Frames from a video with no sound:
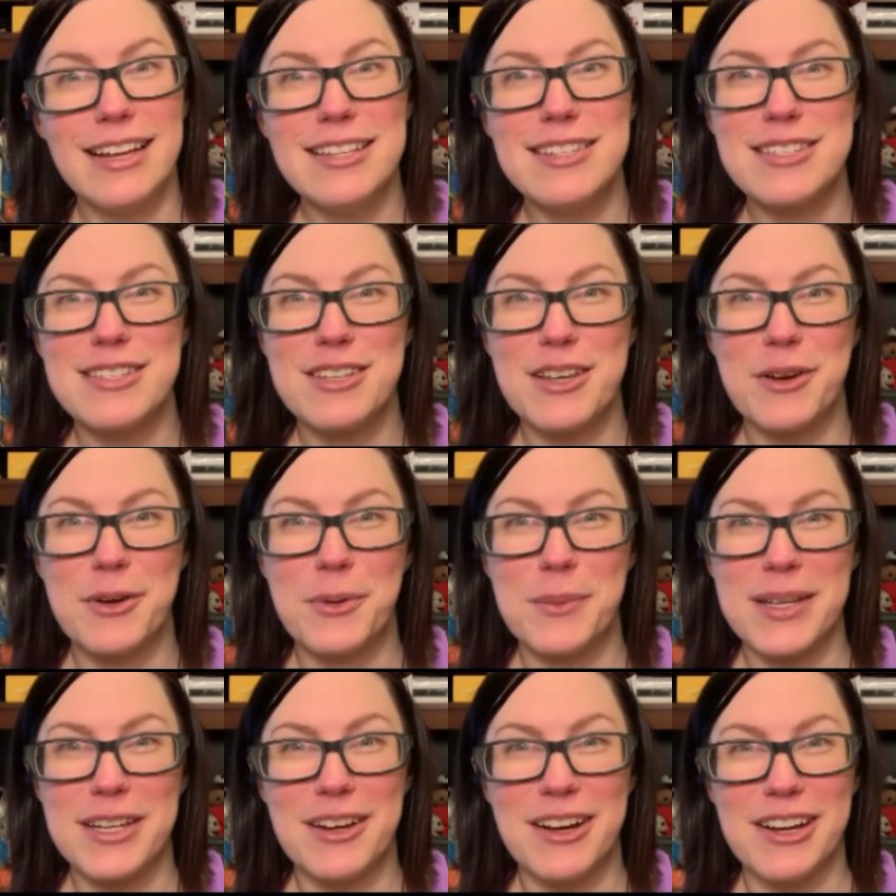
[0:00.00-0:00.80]
So
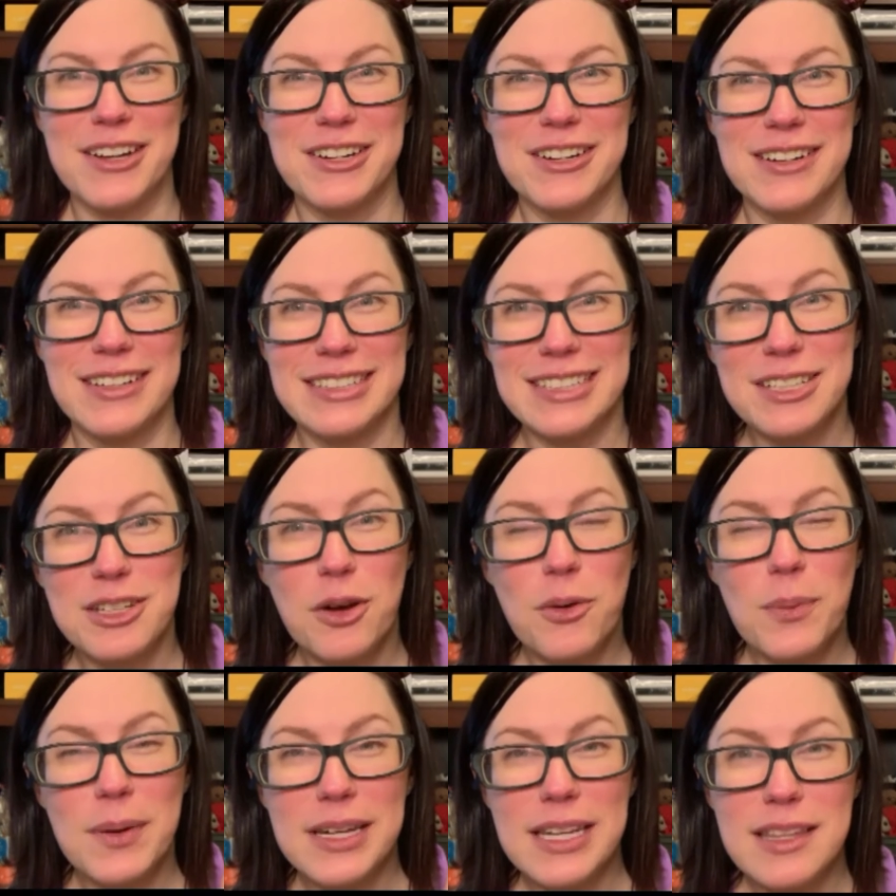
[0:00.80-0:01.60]
we got her a
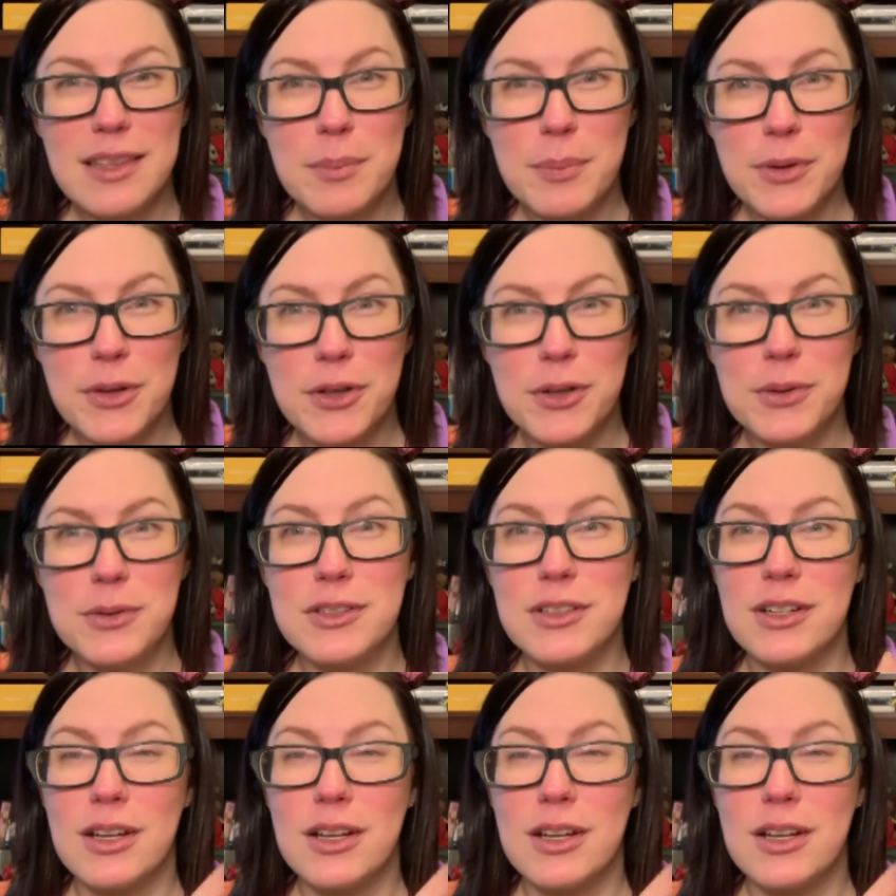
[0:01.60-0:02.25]
little Winnie the Pooh.